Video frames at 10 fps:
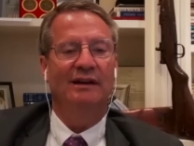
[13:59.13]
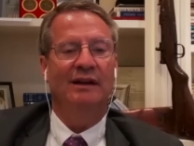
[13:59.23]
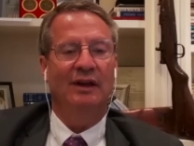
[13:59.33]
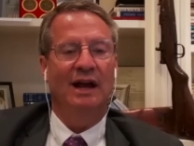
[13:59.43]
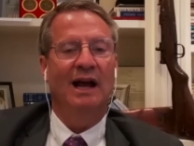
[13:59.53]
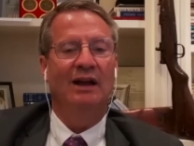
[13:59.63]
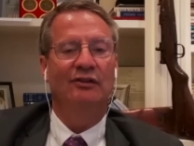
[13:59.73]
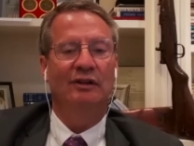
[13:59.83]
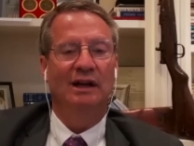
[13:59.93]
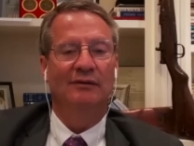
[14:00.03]
at the
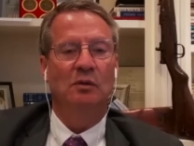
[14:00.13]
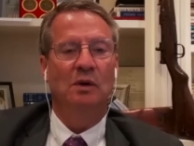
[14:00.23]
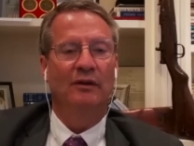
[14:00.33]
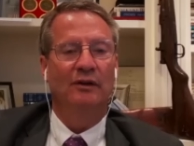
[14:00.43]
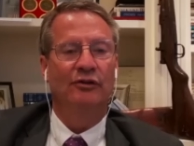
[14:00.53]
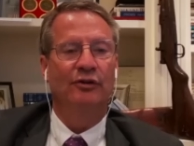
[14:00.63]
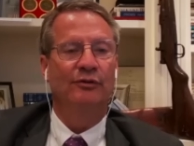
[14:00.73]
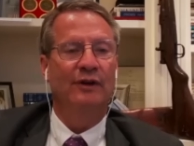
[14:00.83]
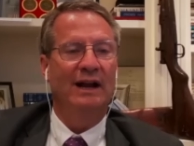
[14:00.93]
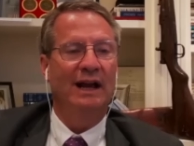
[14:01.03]
highest level, whether it's
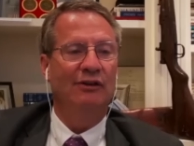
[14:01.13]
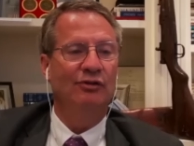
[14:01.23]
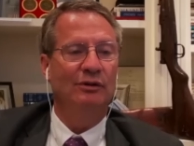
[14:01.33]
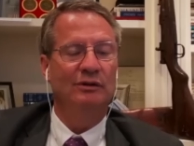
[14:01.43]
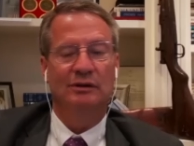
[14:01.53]
through financial